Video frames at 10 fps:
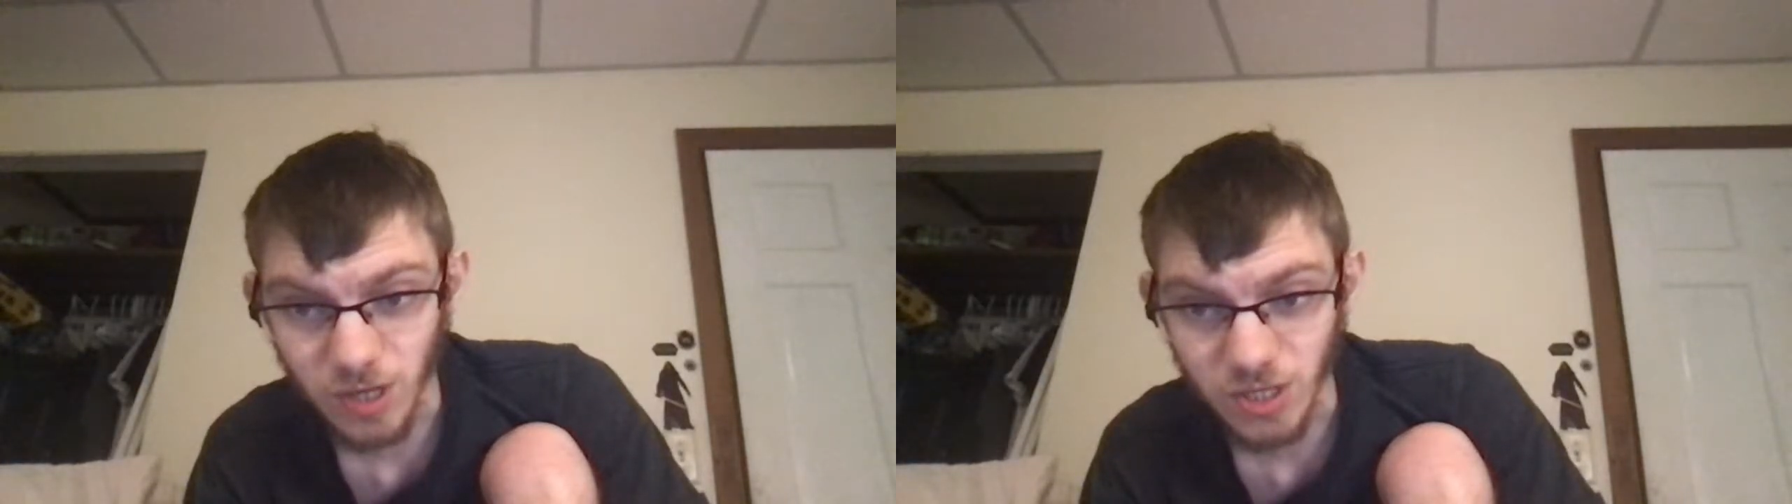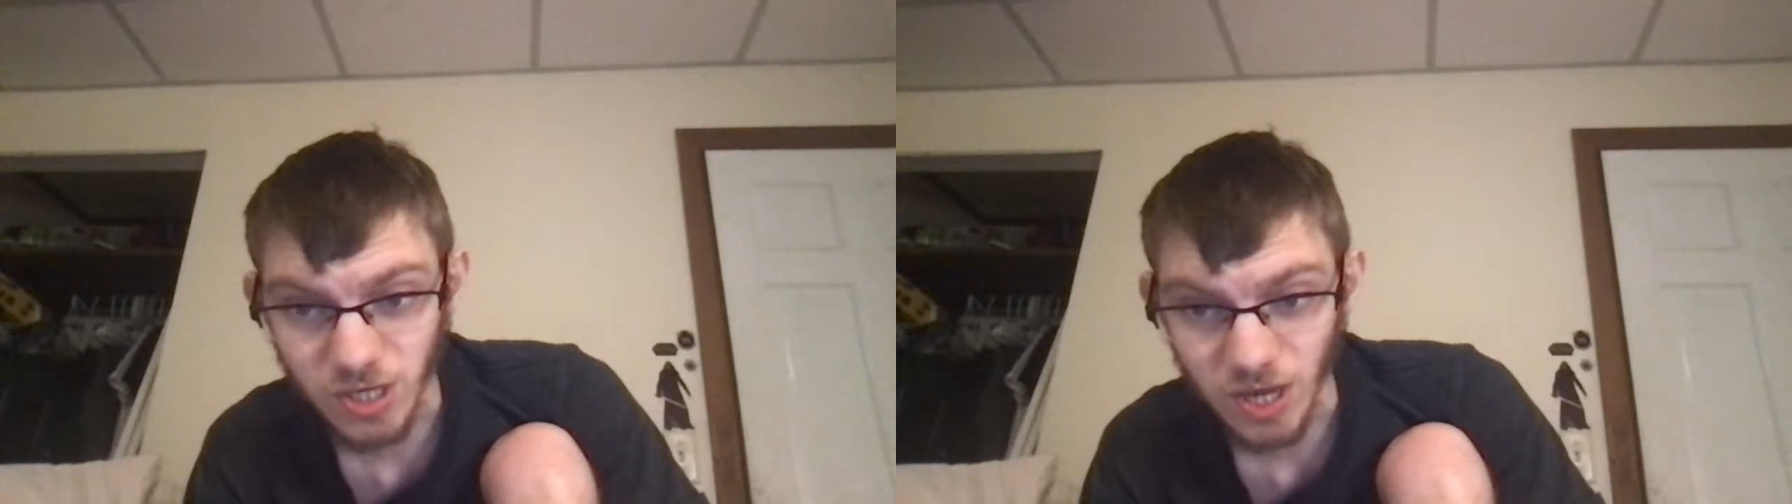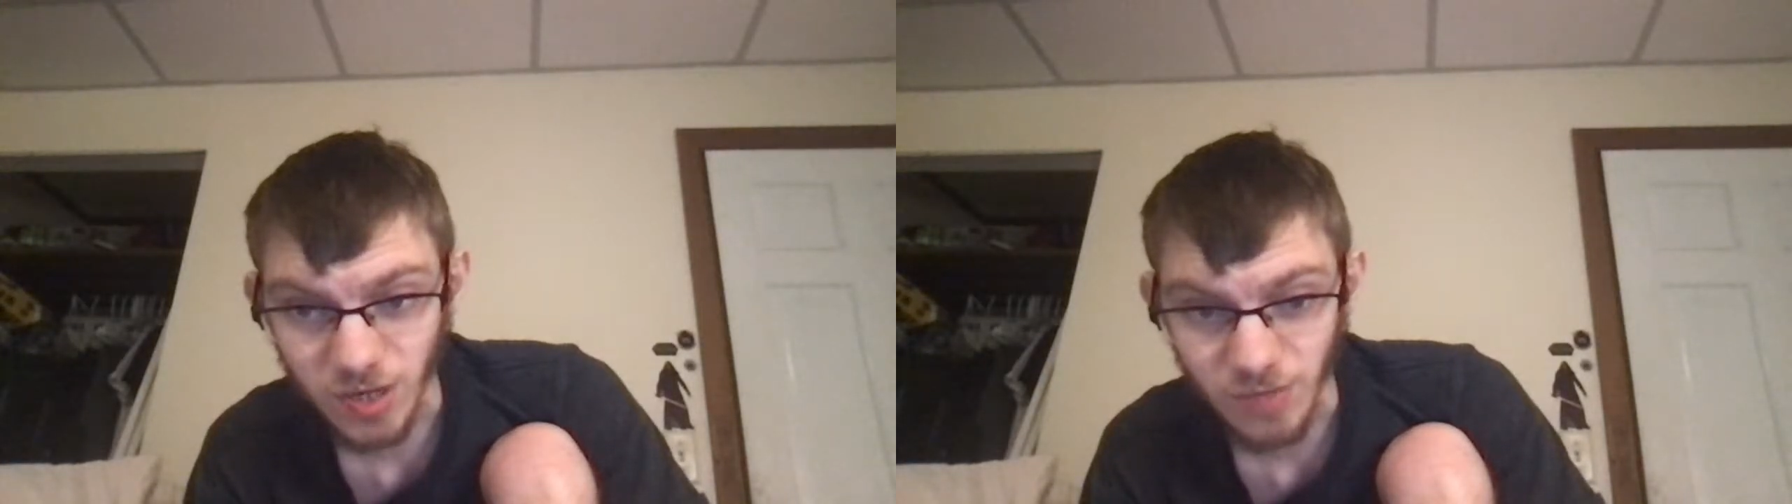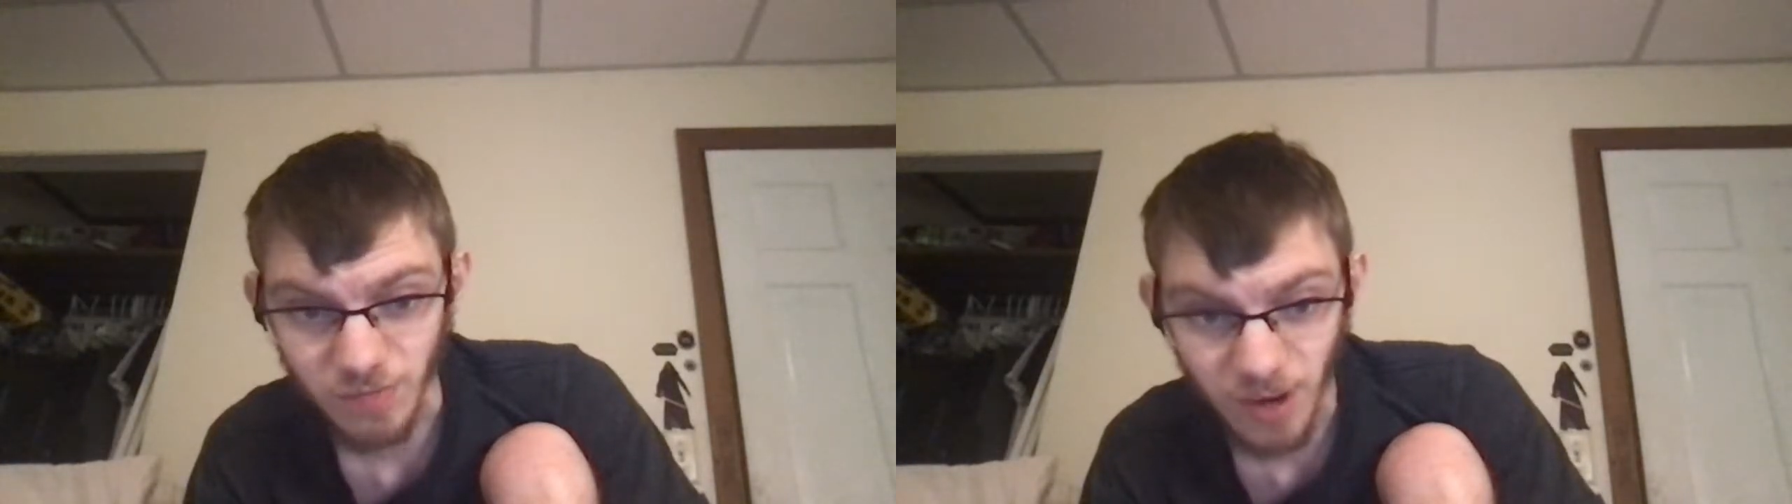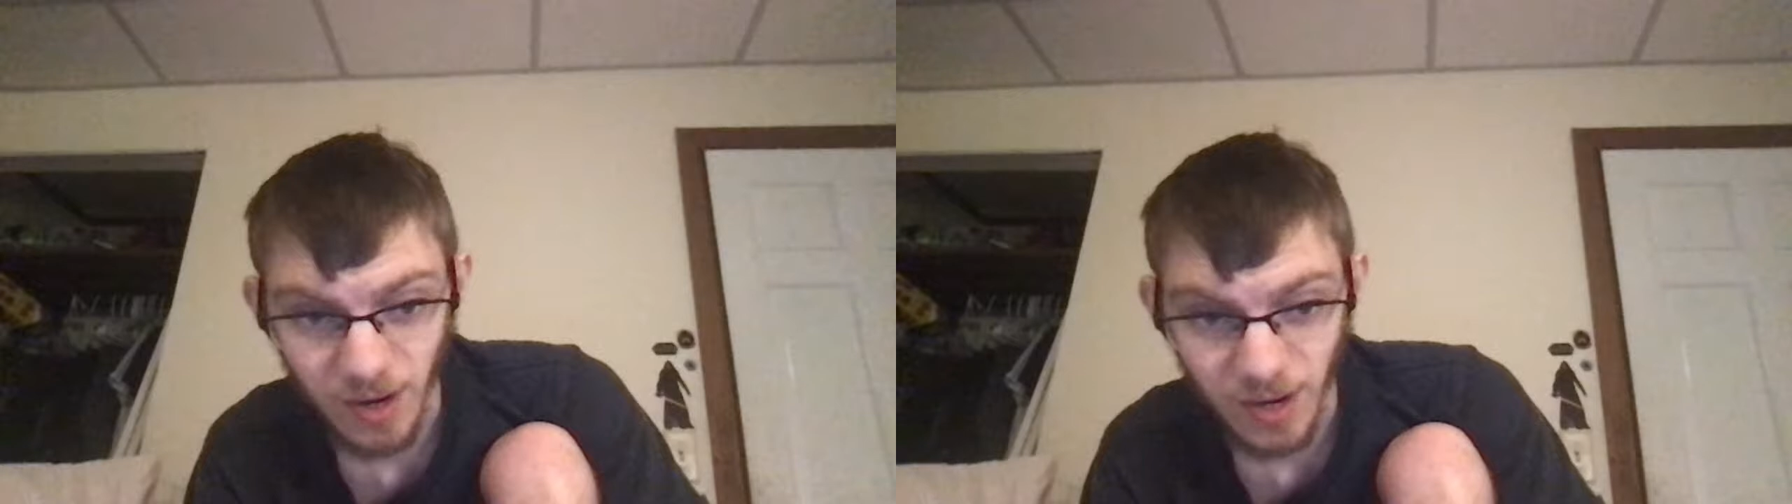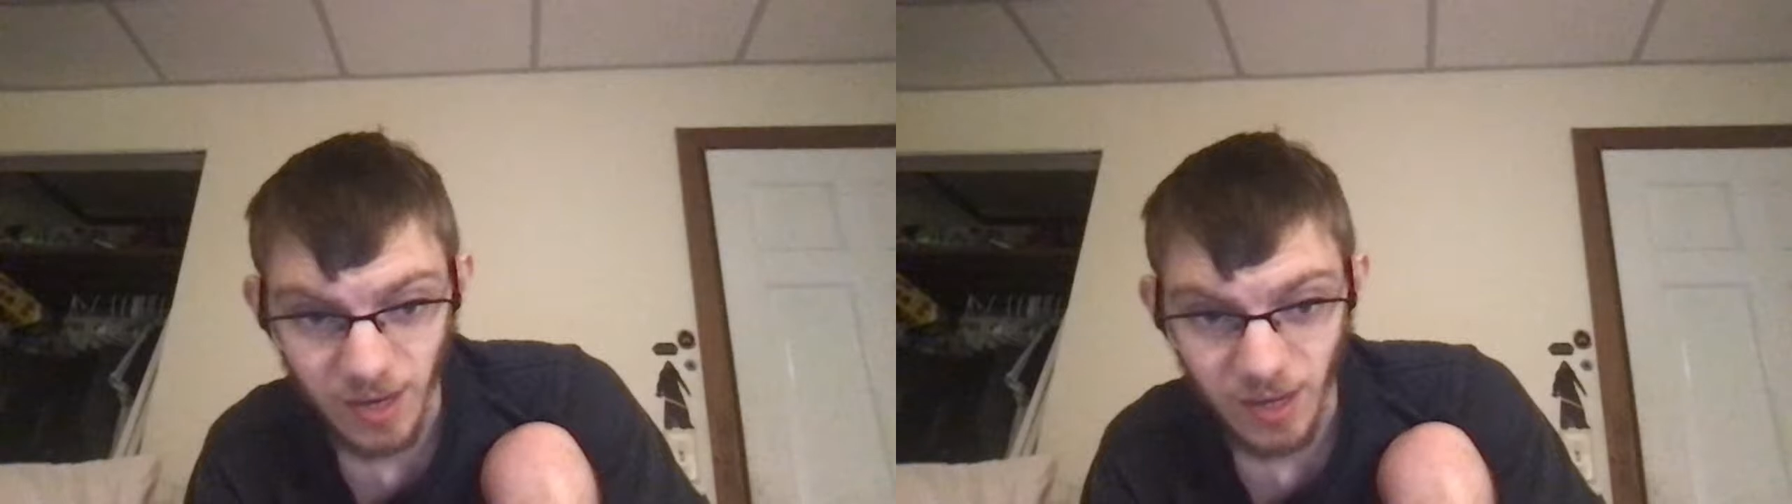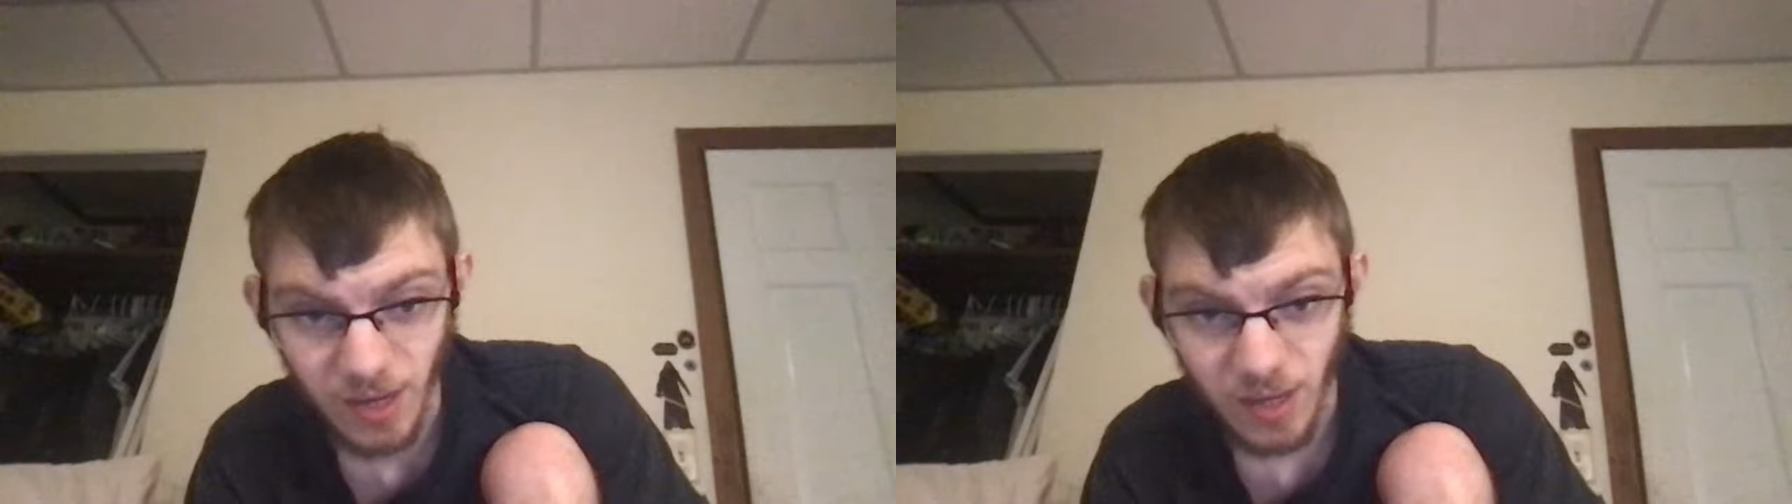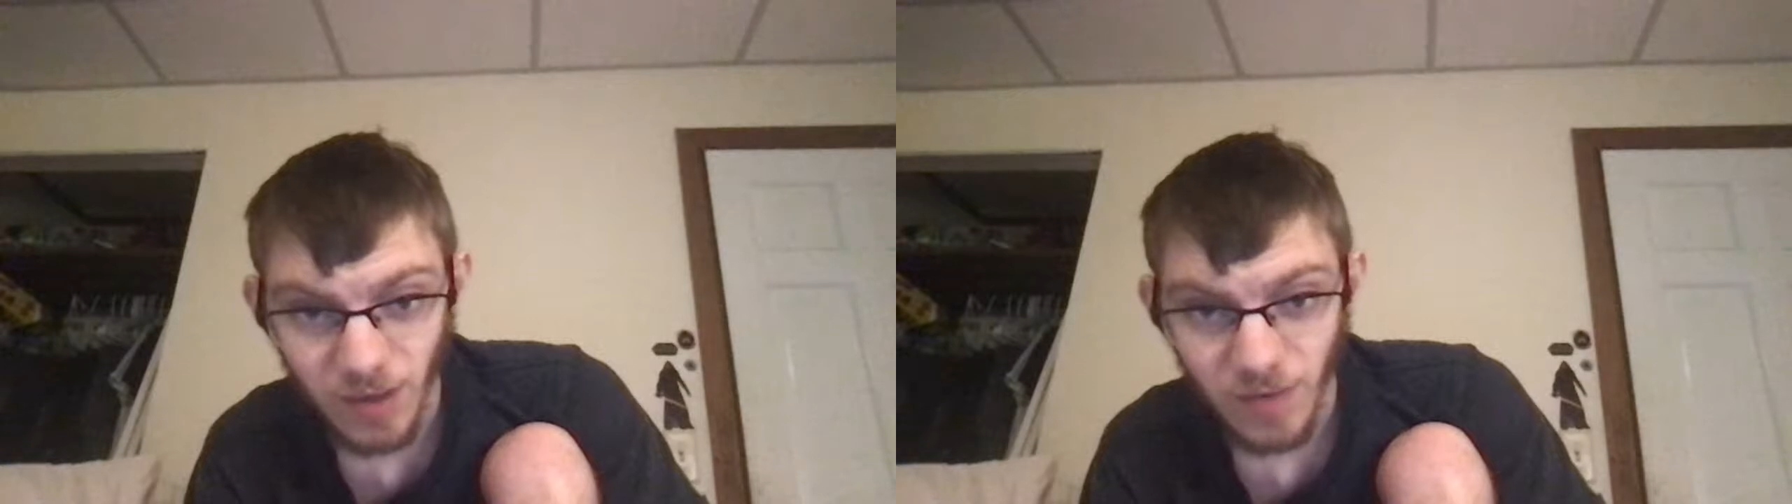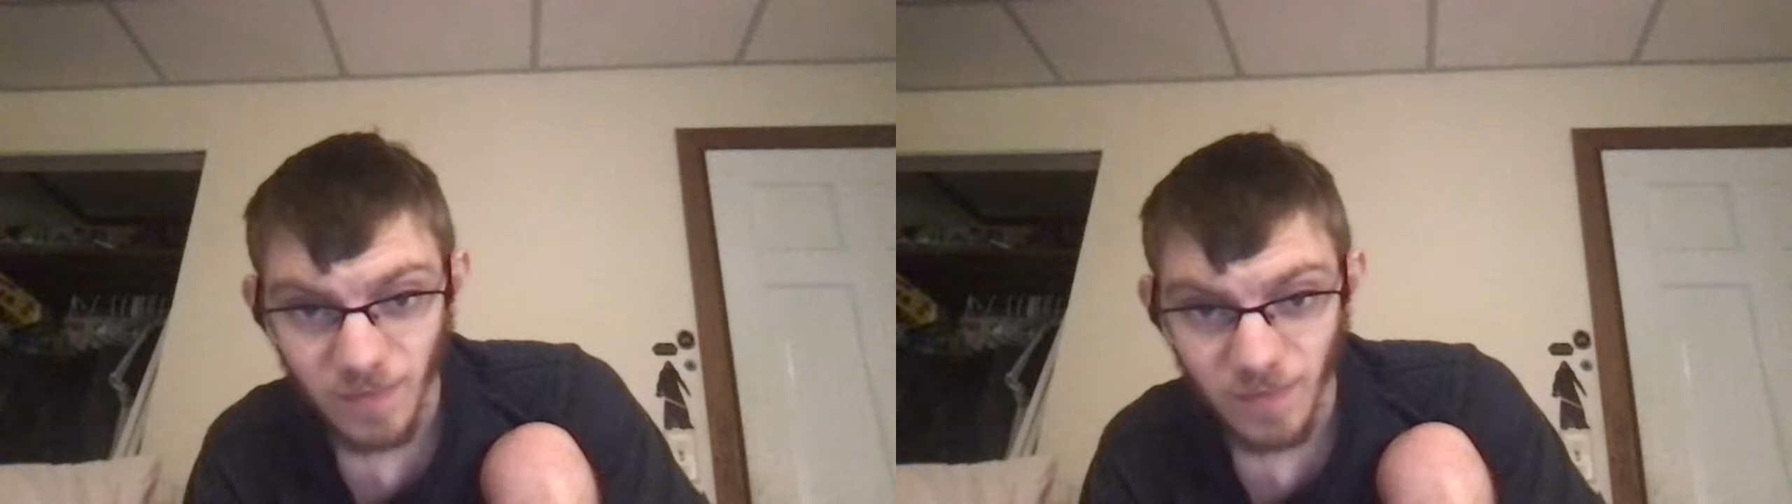watch Dr. Mike.